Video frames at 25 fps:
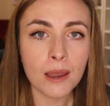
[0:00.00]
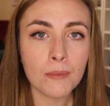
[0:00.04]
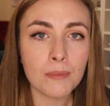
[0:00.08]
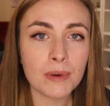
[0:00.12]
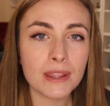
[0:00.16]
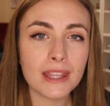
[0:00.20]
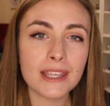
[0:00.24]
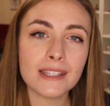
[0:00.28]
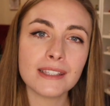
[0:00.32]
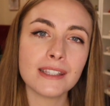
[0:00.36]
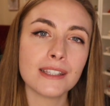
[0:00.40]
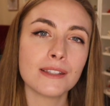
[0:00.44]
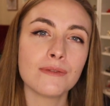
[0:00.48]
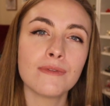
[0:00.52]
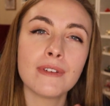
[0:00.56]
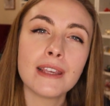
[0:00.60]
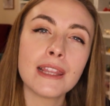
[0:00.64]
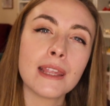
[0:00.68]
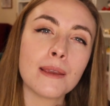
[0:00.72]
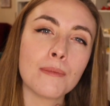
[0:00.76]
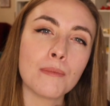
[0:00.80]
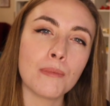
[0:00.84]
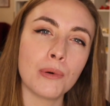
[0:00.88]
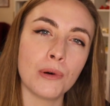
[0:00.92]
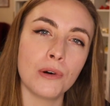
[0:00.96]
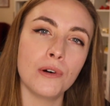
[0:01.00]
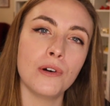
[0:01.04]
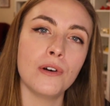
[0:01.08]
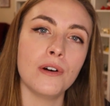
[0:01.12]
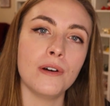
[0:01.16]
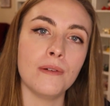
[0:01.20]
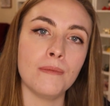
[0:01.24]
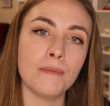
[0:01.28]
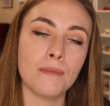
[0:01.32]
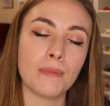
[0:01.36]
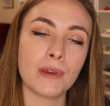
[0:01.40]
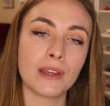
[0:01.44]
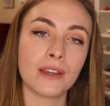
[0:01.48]
But this is really
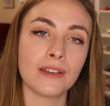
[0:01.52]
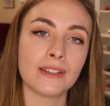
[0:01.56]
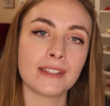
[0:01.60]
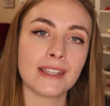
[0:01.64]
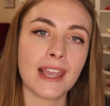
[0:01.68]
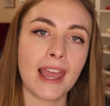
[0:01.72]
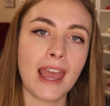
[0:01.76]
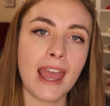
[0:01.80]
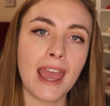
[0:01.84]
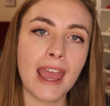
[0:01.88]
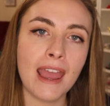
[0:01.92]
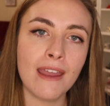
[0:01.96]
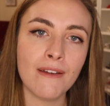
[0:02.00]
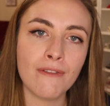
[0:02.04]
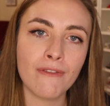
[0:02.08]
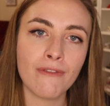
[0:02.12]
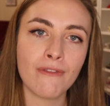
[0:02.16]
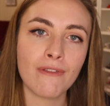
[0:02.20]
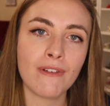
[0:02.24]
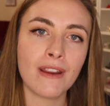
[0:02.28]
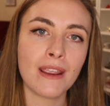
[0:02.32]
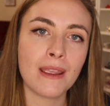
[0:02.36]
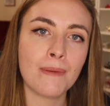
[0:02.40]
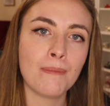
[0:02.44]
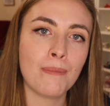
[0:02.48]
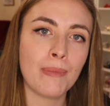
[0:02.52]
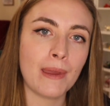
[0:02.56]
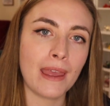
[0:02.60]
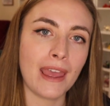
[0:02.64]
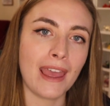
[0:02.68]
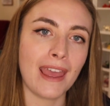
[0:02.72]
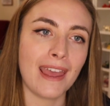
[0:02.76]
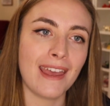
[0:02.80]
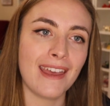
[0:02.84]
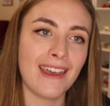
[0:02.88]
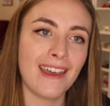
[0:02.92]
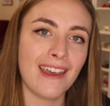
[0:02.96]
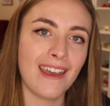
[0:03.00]
important because every
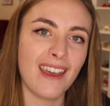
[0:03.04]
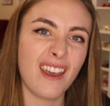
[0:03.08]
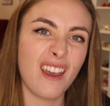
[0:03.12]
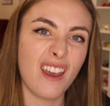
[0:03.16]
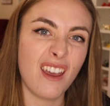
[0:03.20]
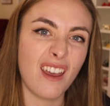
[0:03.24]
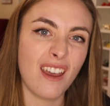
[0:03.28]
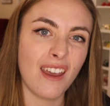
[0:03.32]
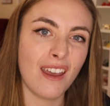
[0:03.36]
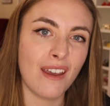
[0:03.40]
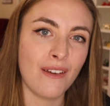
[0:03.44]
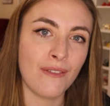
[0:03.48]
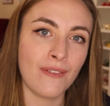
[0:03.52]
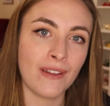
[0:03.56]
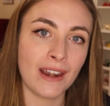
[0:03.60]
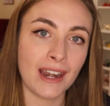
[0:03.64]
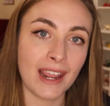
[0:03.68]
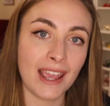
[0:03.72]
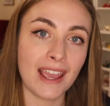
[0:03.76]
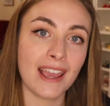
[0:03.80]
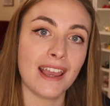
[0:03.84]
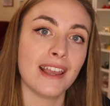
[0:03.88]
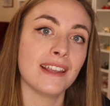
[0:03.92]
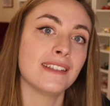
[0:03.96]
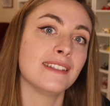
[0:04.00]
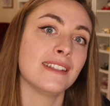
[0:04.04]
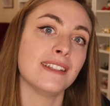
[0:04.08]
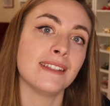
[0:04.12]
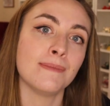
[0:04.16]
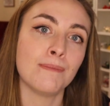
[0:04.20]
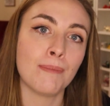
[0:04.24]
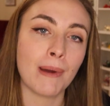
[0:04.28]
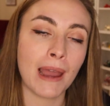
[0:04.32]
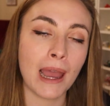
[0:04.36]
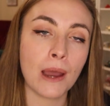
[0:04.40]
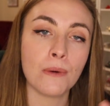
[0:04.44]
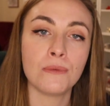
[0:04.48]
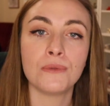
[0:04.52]
bit of Aeneas is
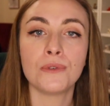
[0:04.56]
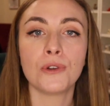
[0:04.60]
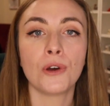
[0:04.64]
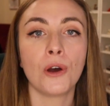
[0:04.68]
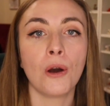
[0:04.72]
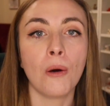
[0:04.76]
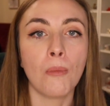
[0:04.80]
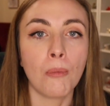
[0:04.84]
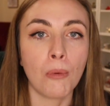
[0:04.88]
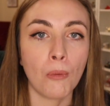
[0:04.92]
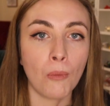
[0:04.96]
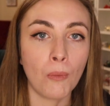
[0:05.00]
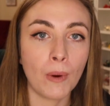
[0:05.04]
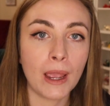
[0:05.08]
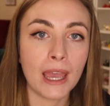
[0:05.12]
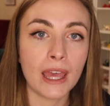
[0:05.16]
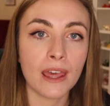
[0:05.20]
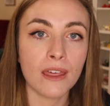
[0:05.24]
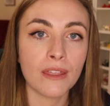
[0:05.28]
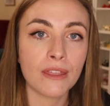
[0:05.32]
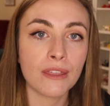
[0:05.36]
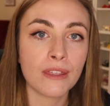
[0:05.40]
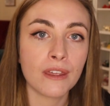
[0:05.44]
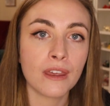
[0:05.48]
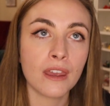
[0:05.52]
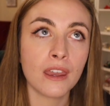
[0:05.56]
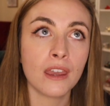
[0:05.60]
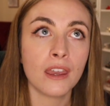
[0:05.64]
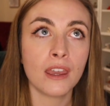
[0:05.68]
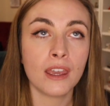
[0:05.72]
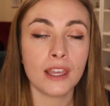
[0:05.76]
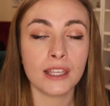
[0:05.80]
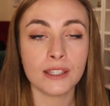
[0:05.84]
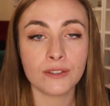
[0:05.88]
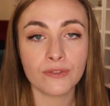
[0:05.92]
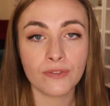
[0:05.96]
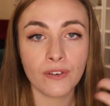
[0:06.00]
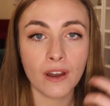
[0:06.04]
bound up with
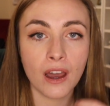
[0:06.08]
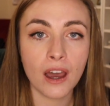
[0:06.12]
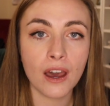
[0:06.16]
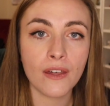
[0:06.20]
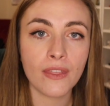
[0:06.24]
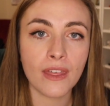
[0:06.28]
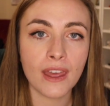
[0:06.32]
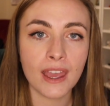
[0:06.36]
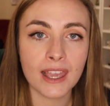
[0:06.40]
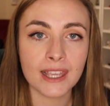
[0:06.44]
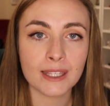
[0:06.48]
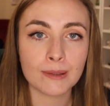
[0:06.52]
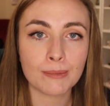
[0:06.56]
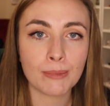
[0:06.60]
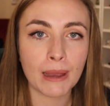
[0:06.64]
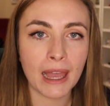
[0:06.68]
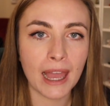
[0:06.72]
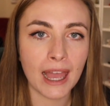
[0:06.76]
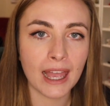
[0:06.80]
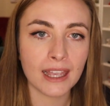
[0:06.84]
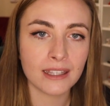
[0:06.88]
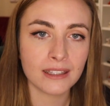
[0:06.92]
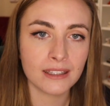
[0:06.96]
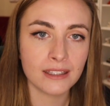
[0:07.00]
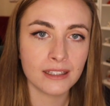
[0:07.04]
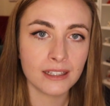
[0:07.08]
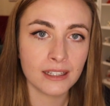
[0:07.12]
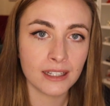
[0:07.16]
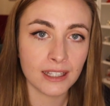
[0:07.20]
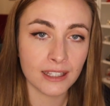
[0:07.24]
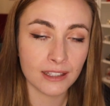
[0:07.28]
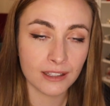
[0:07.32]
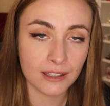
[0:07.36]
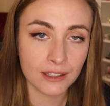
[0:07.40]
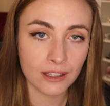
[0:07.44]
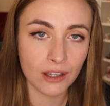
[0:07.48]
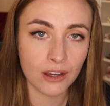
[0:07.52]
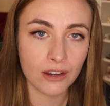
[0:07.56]
his father, his past,
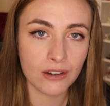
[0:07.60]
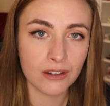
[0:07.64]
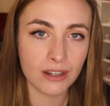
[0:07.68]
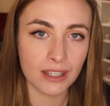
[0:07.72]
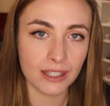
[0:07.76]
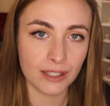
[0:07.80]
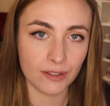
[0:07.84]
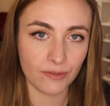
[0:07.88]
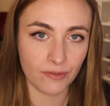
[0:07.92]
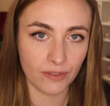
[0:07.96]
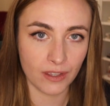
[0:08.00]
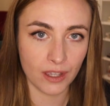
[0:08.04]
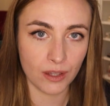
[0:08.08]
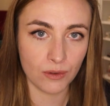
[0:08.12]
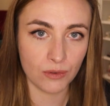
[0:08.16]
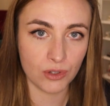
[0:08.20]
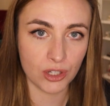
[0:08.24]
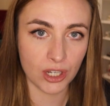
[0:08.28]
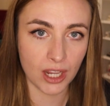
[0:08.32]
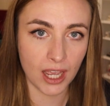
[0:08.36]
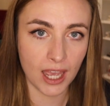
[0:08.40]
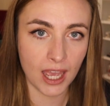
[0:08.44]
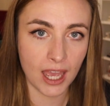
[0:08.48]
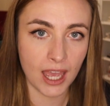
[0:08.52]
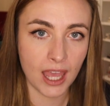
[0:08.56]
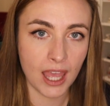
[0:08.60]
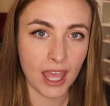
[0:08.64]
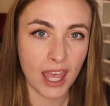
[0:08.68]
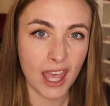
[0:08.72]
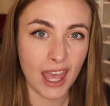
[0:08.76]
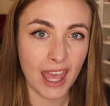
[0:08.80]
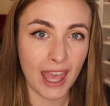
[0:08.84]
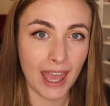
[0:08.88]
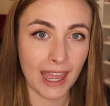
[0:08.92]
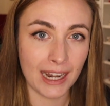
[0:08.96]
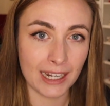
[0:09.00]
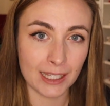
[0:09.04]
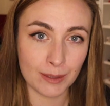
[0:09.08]
his son, his future,
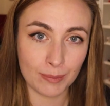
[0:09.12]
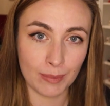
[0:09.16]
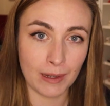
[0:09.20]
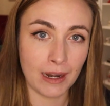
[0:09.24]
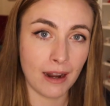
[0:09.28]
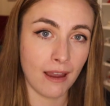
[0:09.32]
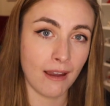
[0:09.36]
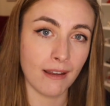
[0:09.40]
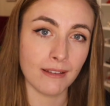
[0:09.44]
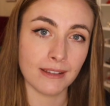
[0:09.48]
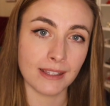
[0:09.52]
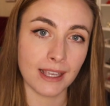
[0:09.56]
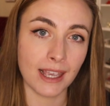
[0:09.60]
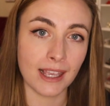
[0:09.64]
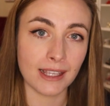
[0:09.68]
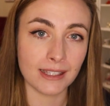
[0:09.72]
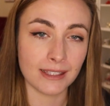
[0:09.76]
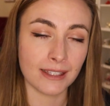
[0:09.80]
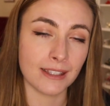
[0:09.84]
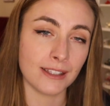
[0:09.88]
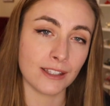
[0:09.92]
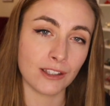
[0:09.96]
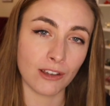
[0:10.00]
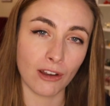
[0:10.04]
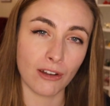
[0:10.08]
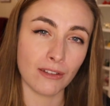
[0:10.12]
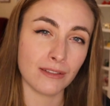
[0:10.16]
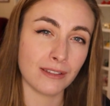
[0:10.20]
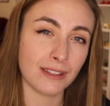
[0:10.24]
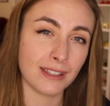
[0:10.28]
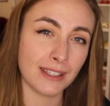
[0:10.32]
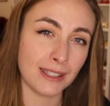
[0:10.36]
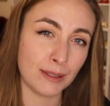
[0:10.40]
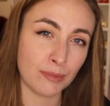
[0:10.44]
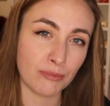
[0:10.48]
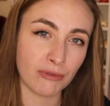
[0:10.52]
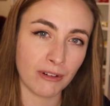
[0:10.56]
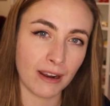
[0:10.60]
and his penates, his
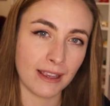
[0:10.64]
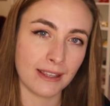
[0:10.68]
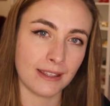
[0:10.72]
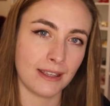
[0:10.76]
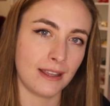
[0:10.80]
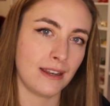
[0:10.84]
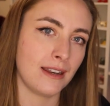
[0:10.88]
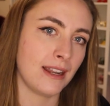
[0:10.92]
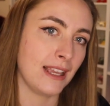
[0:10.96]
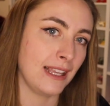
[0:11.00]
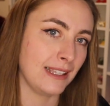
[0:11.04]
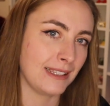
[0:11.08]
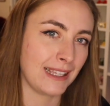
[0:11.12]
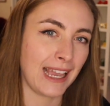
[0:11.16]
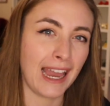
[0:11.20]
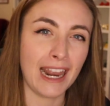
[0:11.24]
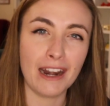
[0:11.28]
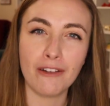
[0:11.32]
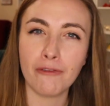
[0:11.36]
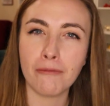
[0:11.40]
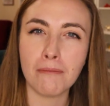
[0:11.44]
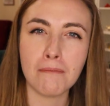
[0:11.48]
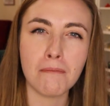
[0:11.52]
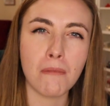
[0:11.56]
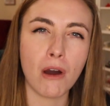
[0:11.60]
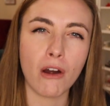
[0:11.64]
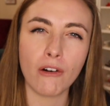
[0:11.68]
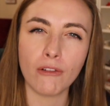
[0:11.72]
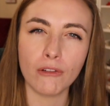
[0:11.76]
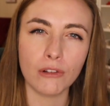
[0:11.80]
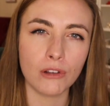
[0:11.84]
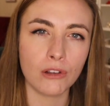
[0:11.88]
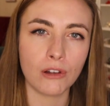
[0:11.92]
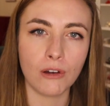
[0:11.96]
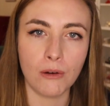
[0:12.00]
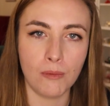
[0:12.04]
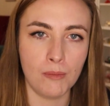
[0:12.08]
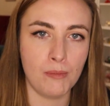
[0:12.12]
gods, his present, his kind of
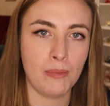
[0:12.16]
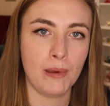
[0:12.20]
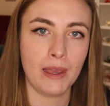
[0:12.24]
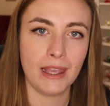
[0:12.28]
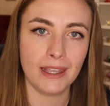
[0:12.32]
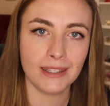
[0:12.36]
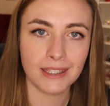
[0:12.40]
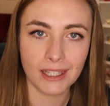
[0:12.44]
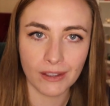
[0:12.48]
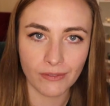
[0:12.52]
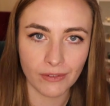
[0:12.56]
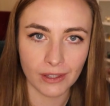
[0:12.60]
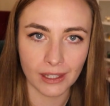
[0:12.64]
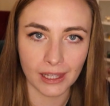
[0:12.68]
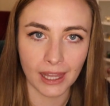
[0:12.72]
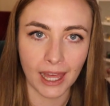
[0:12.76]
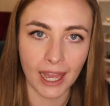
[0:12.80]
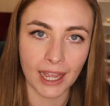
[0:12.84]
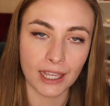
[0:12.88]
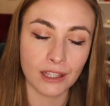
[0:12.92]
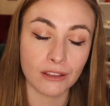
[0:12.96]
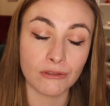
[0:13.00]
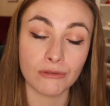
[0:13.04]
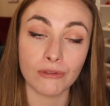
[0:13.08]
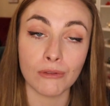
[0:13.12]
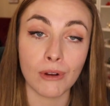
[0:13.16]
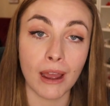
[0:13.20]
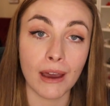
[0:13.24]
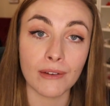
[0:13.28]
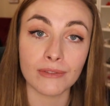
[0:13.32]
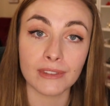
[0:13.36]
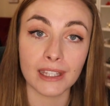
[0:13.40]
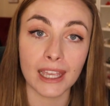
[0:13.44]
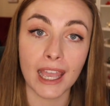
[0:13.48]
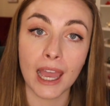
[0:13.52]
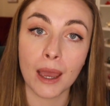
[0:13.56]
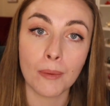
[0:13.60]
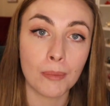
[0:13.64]
moral compass, if you like,
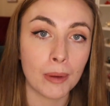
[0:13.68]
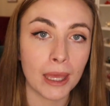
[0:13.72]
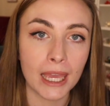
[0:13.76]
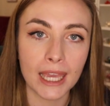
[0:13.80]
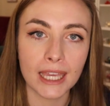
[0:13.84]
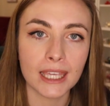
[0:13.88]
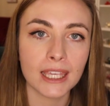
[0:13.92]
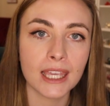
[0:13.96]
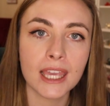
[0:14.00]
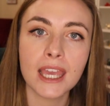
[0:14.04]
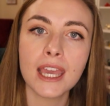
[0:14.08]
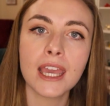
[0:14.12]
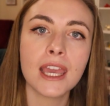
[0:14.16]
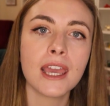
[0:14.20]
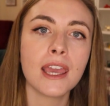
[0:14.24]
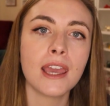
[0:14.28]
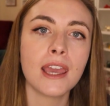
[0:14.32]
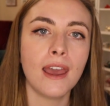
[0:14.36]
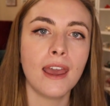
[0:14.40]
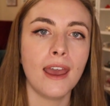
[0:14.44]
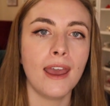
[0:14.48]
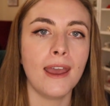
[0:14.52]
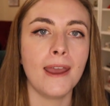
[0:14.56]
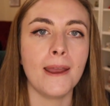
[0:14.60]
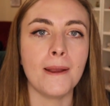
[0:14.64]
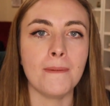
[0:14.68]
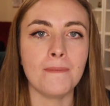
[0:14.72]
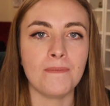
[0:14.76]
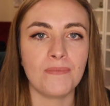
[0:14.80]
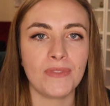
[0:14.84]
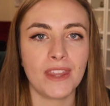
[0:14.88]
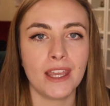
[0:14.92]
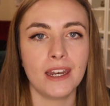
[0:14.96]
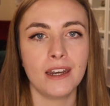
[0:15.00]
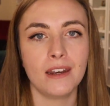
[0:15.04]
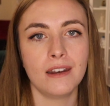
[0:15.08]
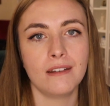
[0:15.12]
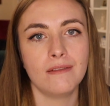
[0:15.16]
throughout the epic,
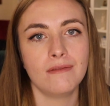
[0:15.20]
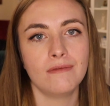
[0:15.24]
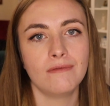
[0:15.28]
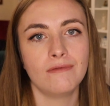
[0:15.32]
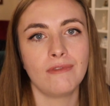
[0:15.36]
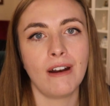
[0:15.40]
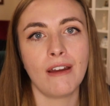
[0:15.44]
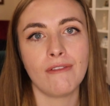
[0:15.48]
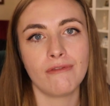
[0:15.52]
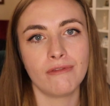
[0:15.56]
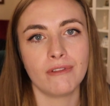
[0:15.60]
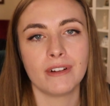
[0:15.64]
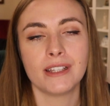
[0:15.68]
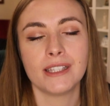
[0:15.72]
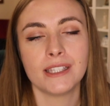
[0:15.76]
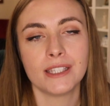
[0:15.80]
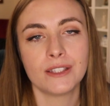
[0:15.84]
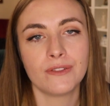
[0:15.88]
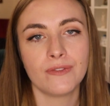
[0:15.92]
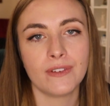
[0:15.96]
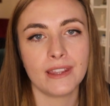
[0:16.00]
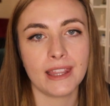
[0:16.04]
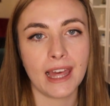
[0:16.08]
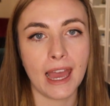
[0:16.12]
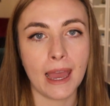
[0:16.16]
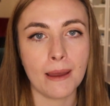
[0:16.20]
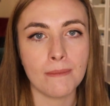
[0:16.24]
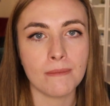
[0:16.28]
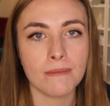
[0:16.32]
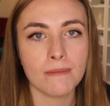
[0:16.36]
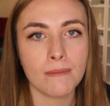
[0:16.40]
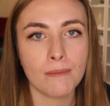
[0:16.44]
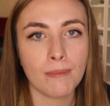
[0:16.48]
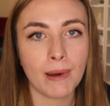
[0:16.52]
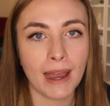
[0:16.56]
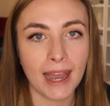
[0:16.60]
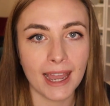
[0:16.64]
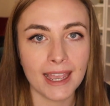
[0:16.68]
and reverence for
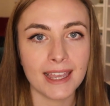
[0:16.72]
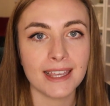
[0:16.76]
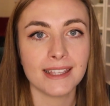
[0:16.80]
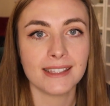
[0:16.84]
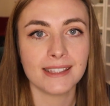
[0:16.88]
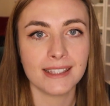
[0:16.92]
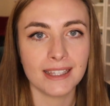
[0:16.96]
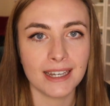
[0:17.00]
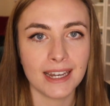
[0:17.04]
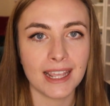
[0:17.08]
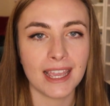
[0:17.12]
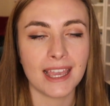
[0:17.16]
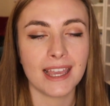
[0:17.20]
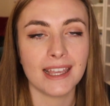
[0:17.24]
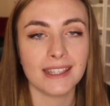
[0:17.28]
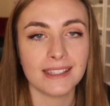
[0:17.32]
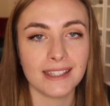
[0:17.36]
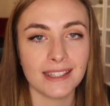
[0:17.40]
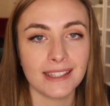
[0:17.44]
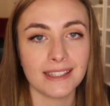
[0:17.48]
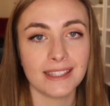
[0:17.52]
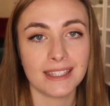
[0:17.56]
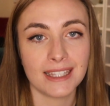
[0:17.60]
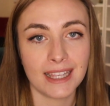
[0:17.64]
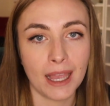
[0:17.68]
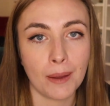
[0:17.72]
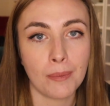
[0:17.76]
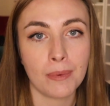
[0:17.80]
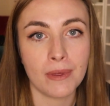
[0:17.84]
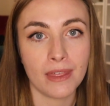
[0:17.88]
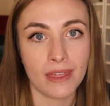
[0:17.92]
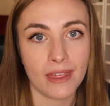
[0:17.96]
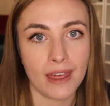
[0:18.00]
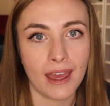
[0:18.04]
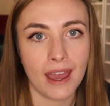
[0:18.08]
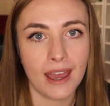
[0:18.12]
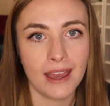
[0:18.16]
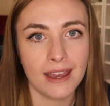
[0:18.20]
them. Pious Aeneas is his
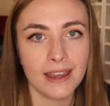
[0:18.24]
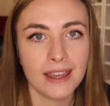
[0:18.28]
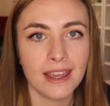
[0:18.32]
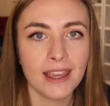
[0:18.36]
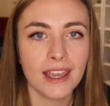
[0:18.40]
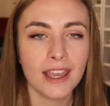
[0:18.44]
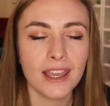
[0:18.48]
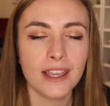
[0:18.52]
epithet.